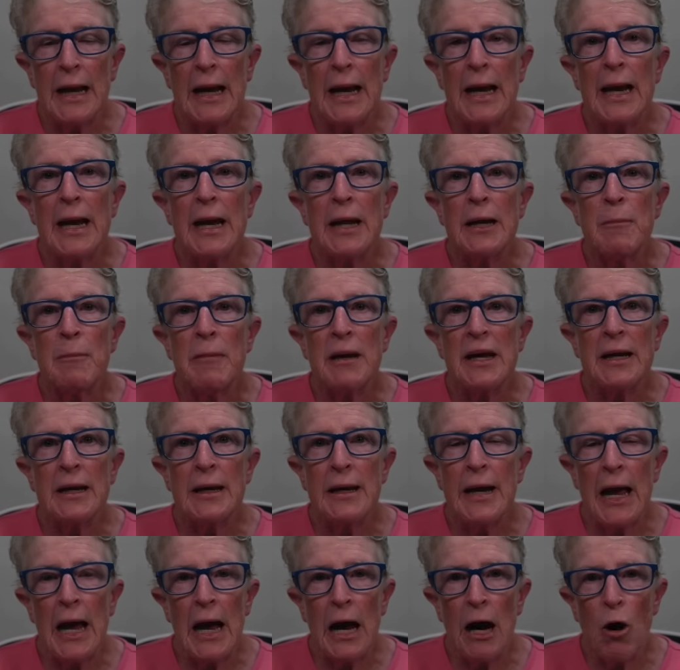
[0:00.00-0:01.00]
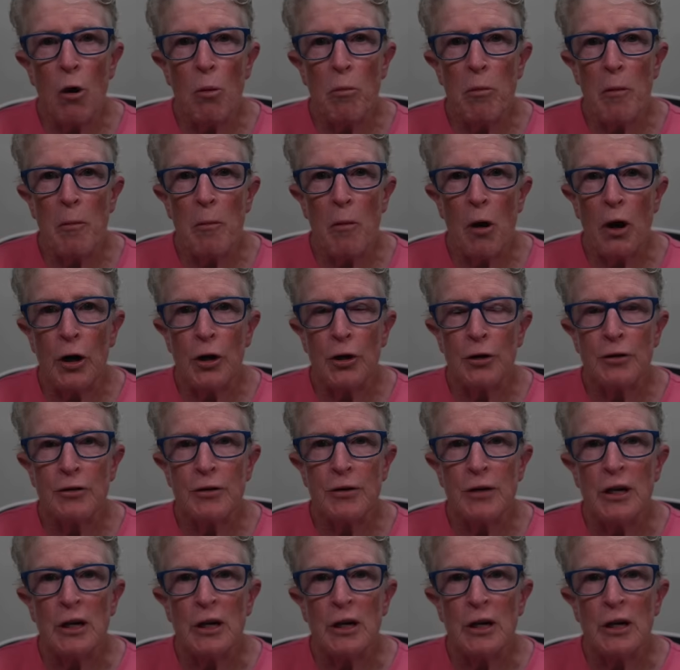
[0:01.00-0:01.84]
animated album art.